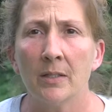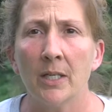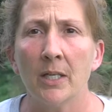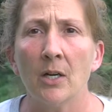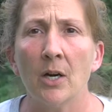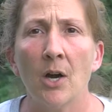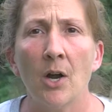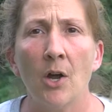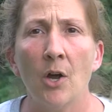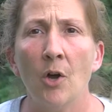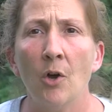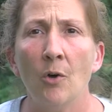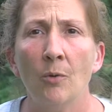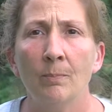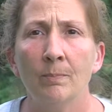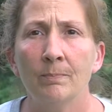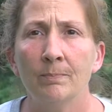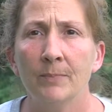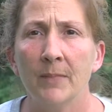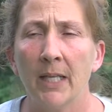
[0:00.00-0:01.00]
their
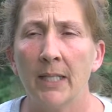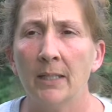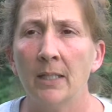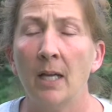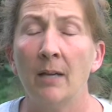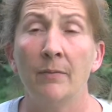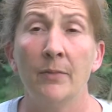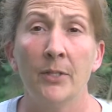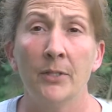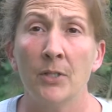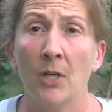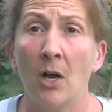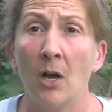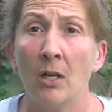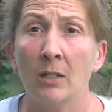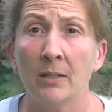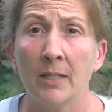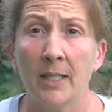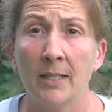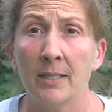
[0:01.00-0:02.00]
home. They love the
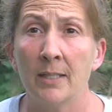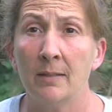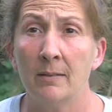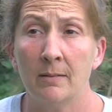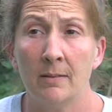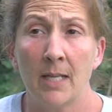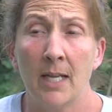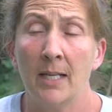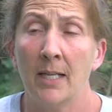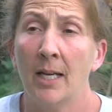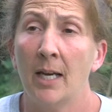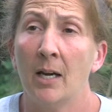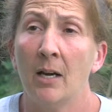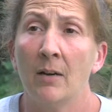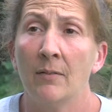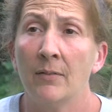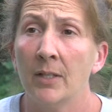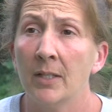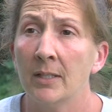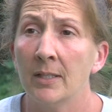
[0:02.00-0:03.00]
dog. They take care
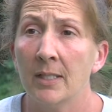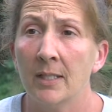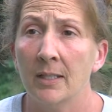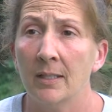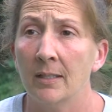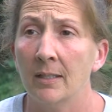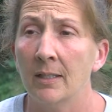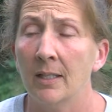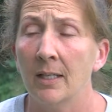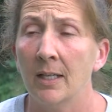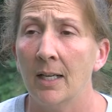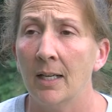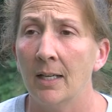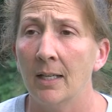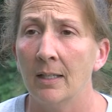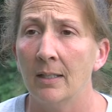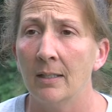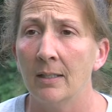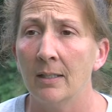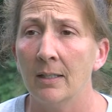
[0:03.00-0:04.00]
of it and,
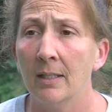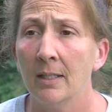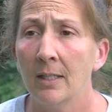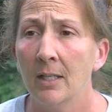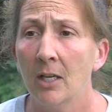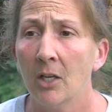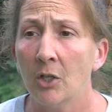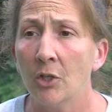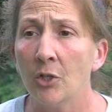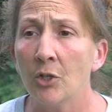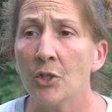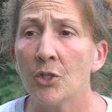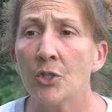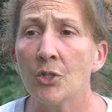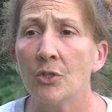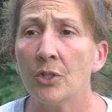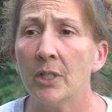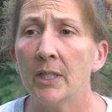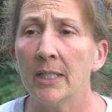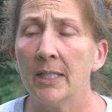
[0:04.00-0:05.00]
and nurture
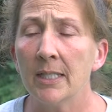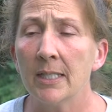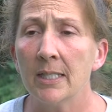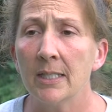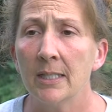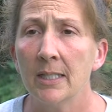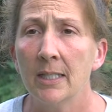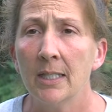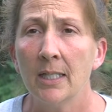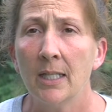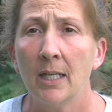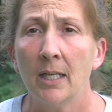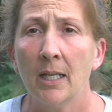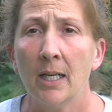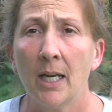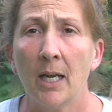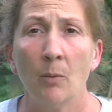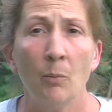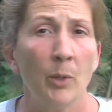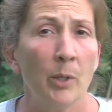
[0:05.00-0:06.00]
it,
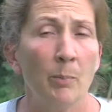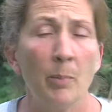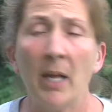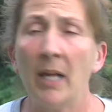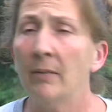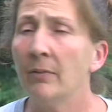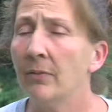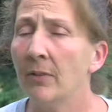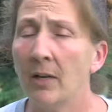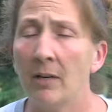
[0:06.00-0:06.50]
and we pay for